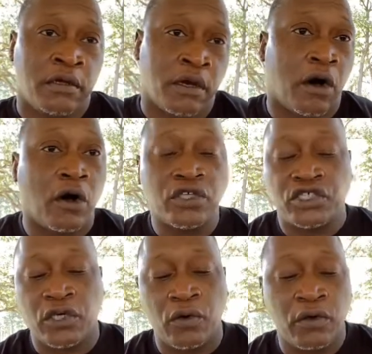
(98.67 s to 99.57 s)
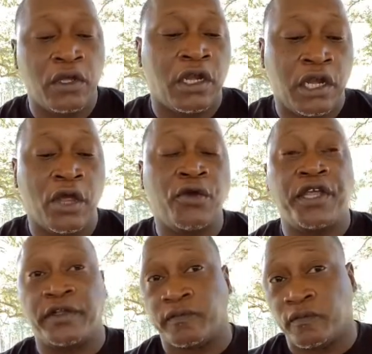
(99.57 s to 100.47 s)
Also,
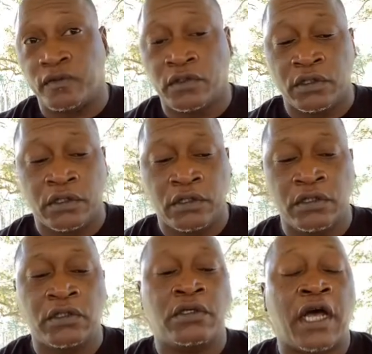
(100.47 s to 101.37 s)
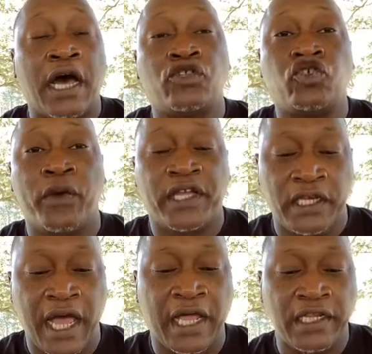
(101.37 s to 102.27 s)
learning how to
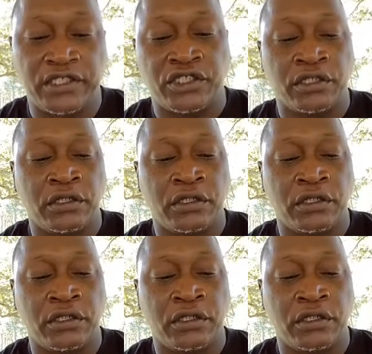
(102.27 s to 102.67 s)
acknowledge